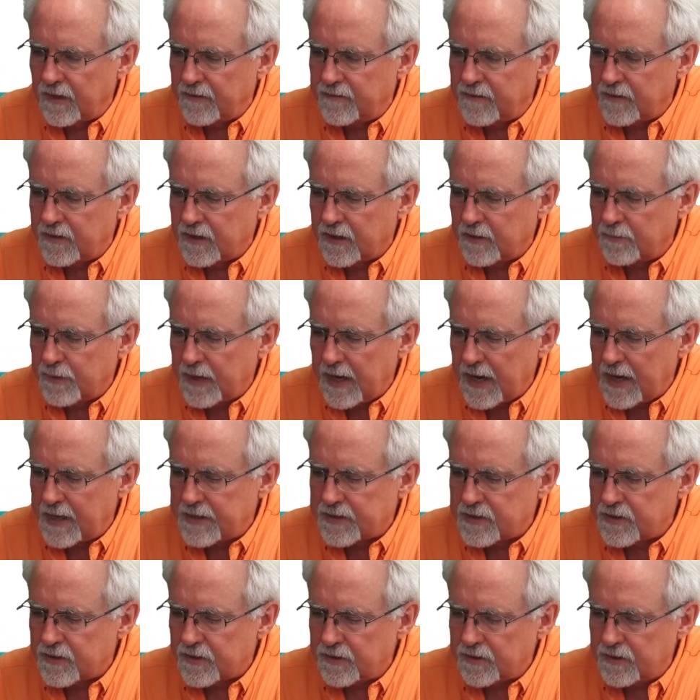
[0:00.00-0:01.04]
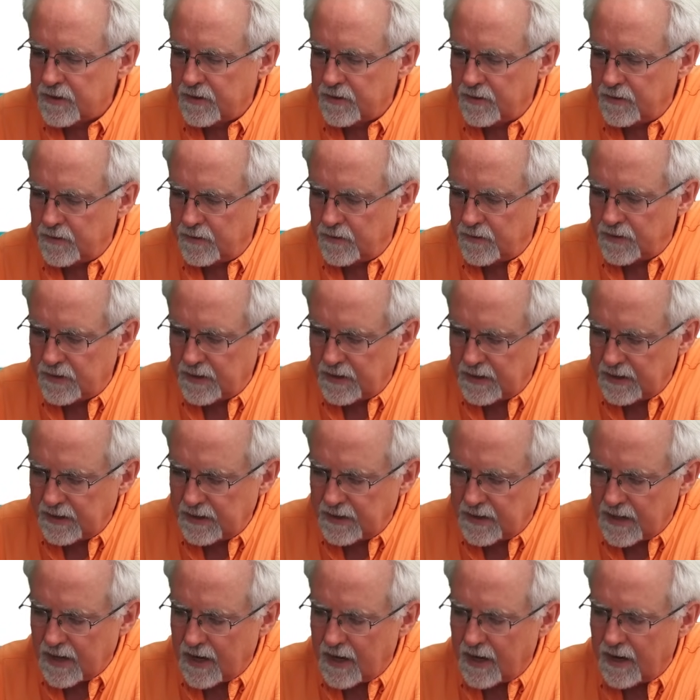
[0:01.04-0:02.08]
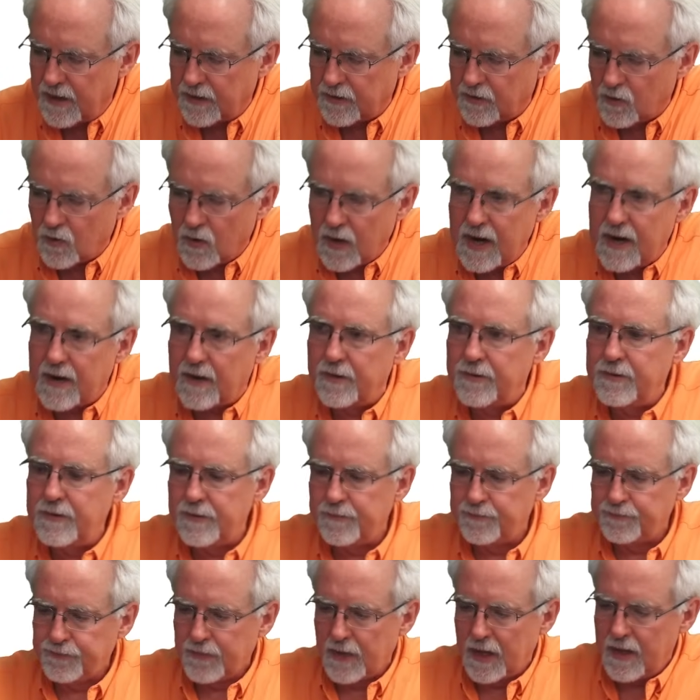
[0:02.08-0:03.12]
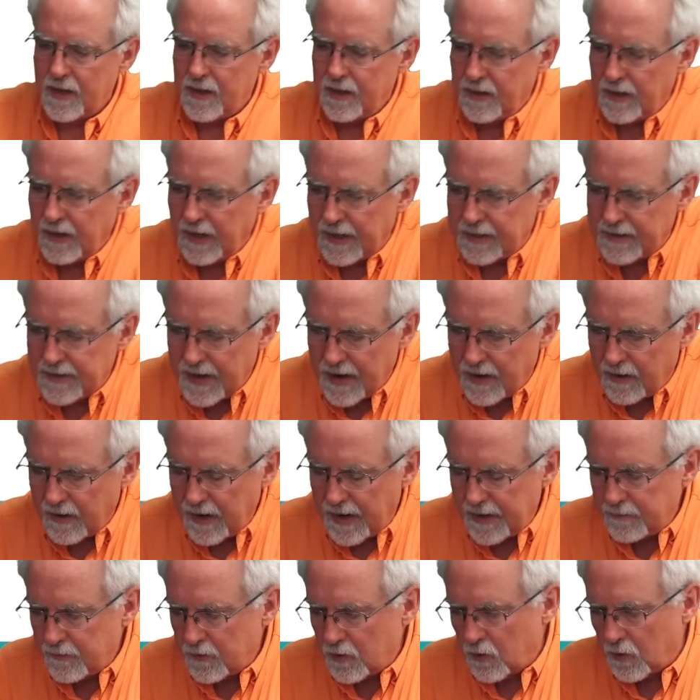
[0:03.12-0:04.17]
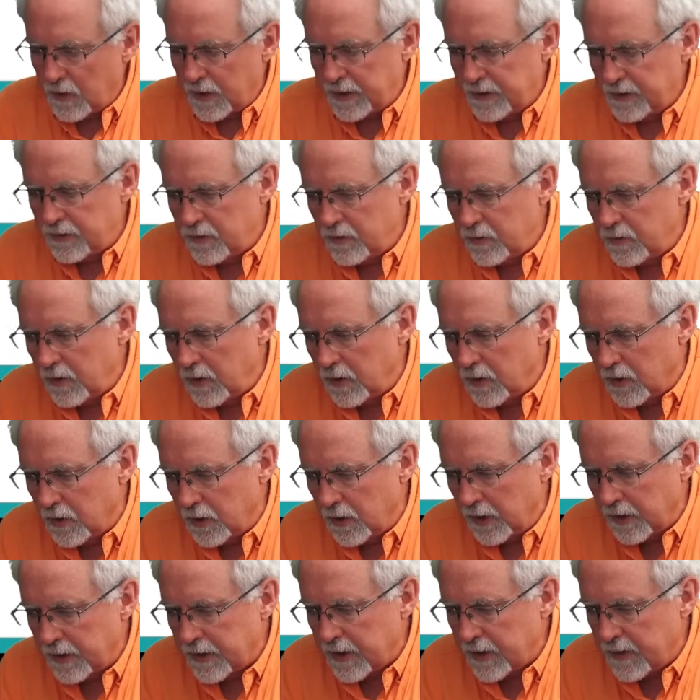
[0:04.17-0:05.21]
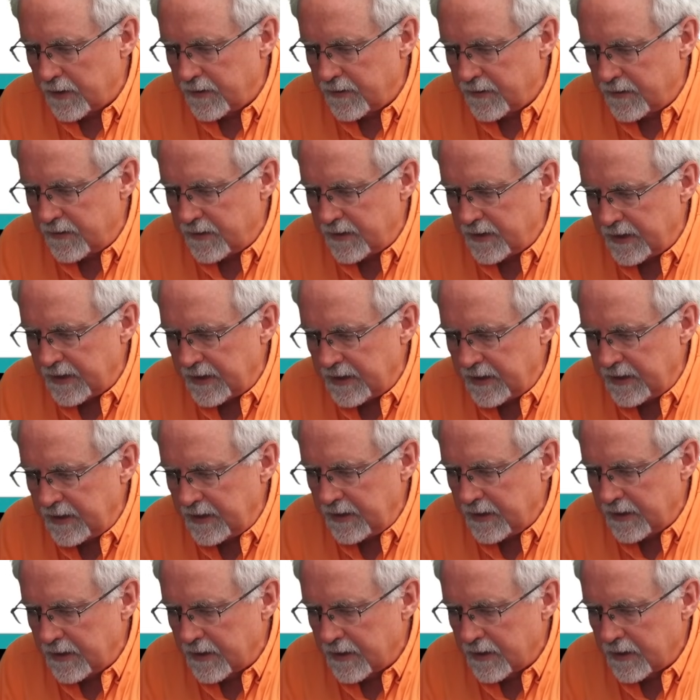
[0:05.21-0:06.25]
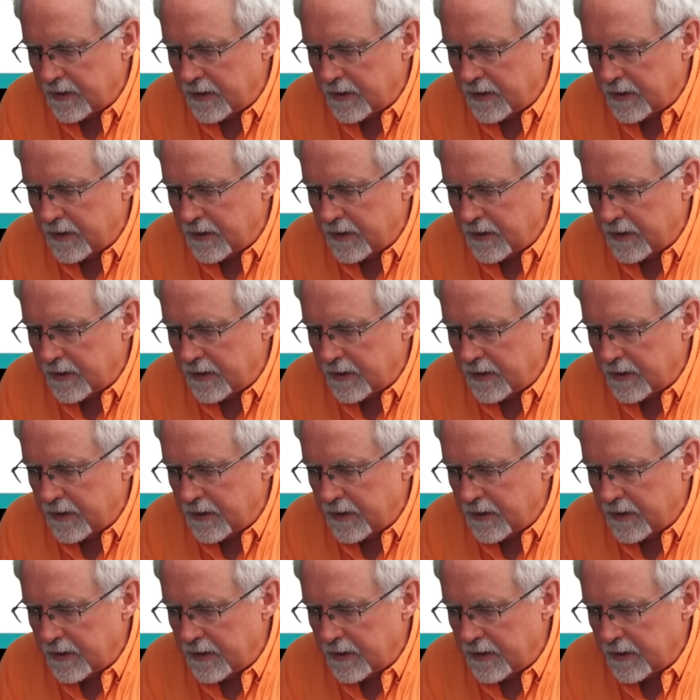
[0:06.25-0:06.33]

of the capacitor to the uh, ground. And now I'm going to hook the